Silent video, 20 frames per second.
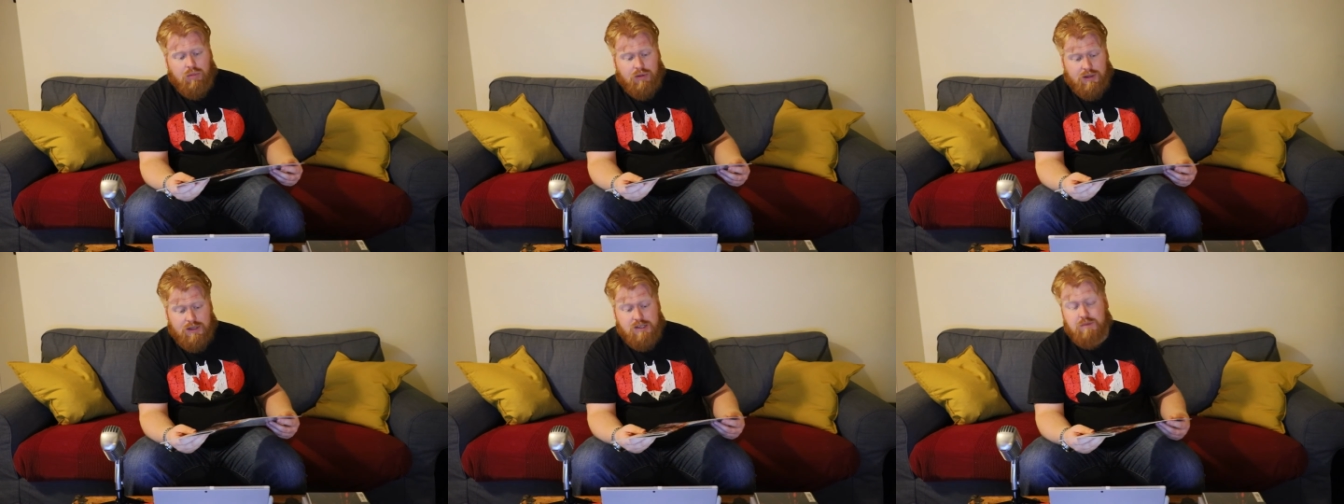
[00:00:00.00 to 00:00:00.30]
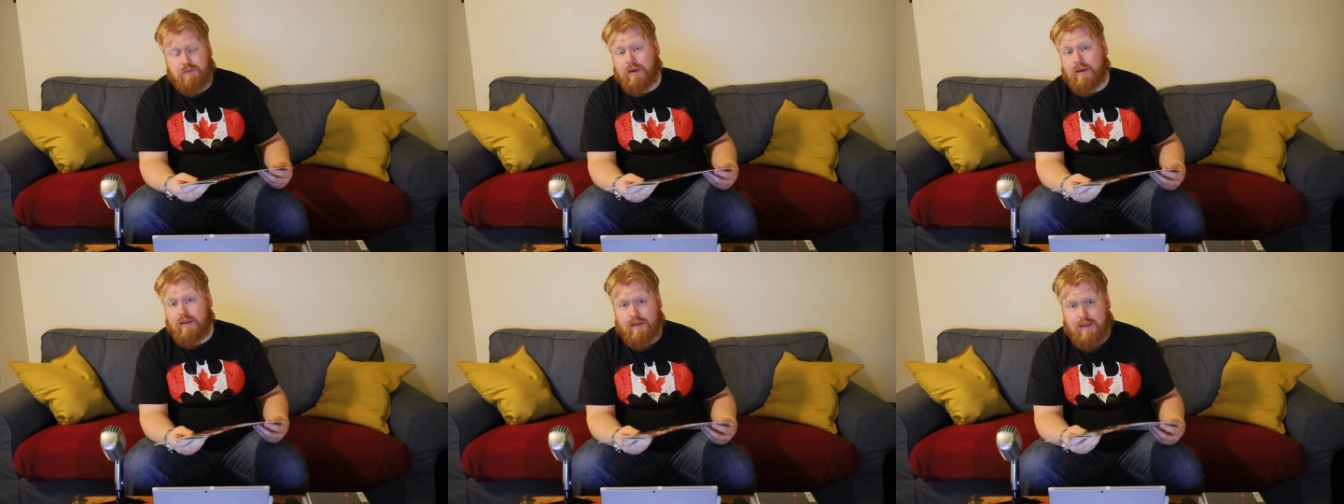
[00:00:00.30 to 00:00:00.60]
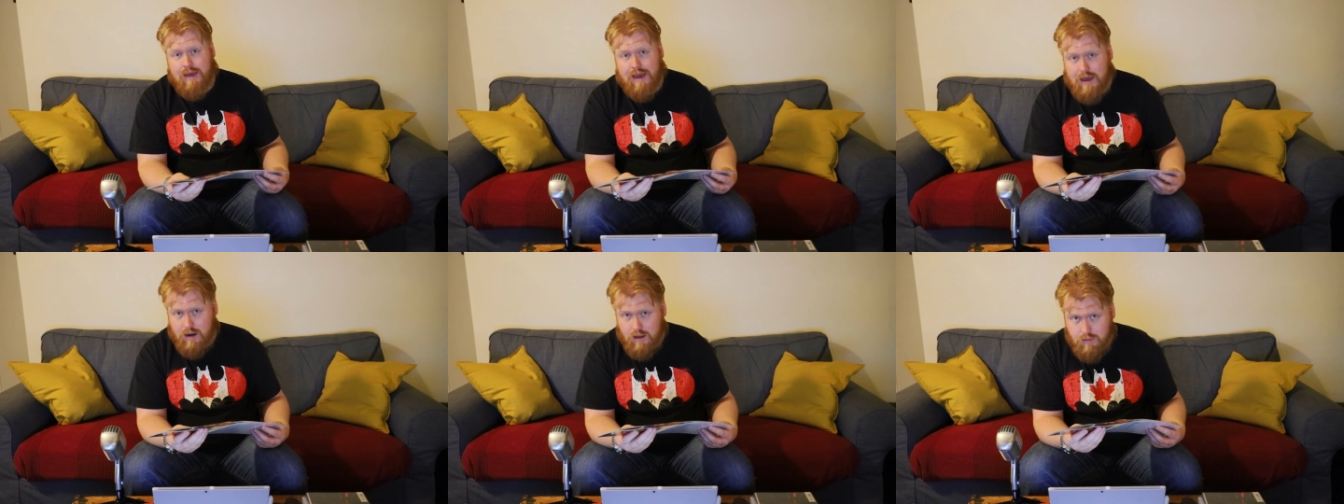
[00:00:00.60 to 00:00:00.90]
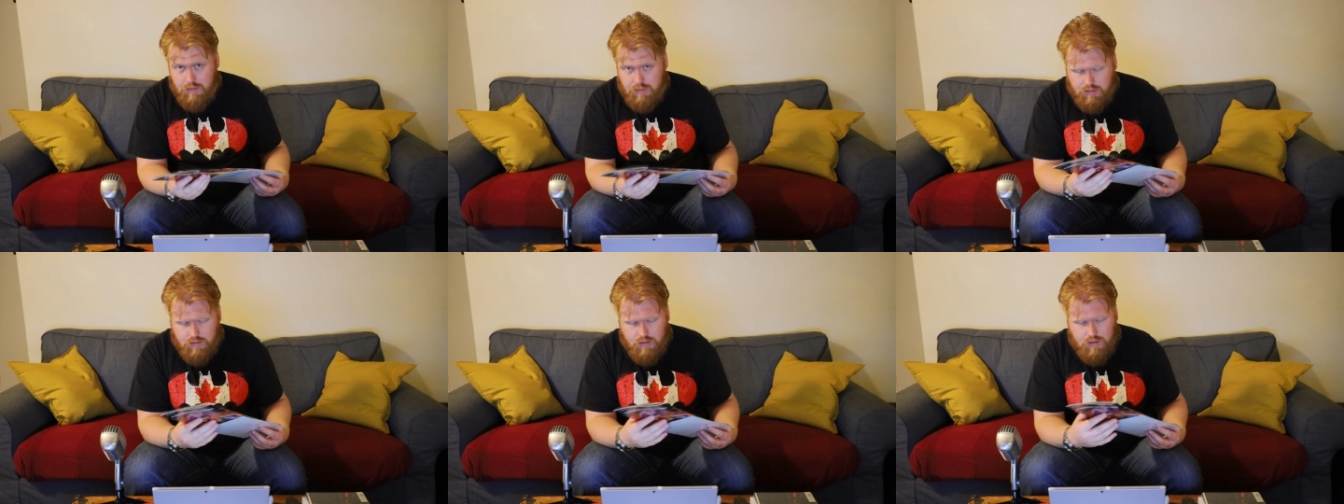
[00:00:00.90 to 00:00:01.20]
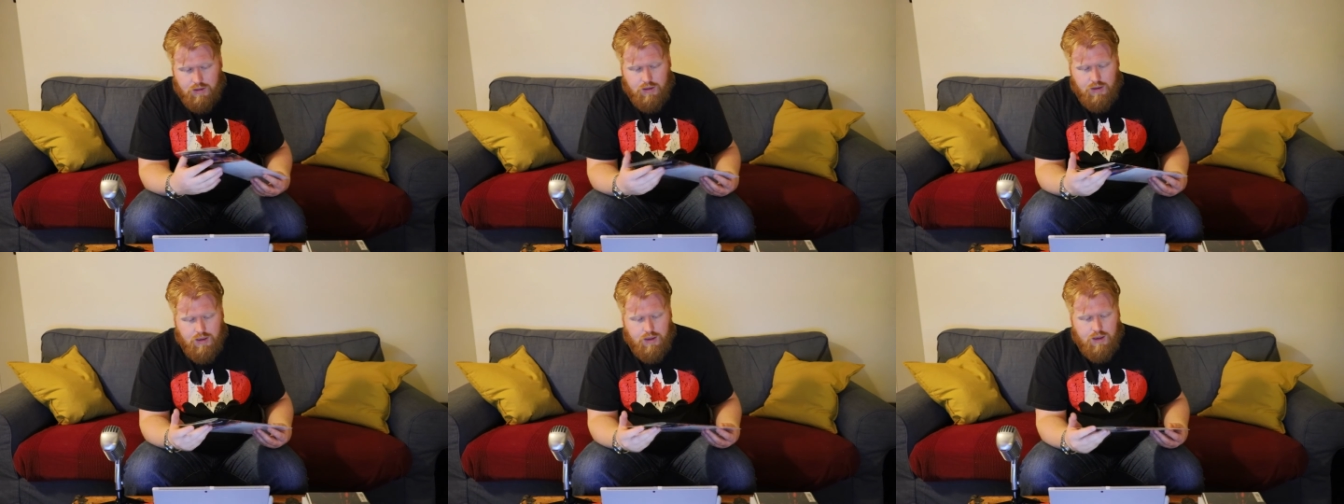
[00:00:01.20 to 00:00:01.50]
Please pick that up.
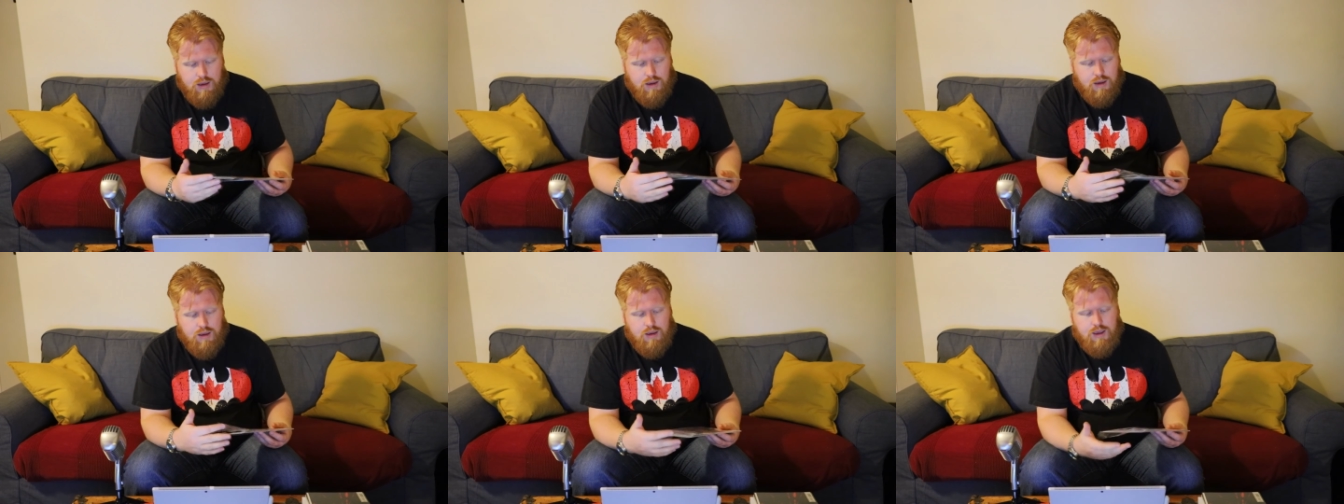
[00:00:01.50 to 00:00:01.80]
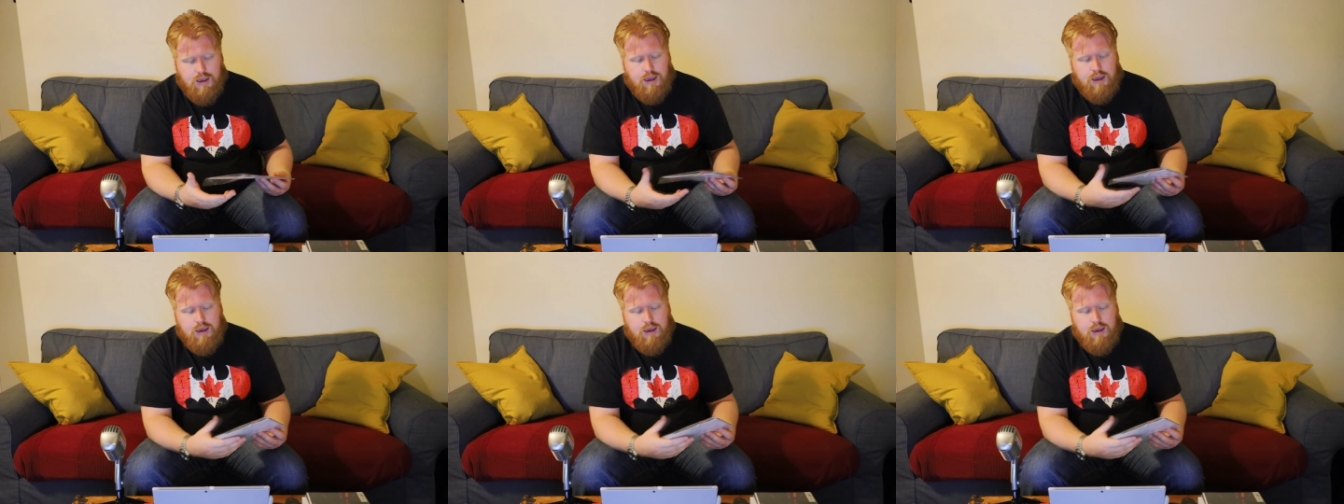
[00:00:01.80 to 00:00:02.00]
Uh,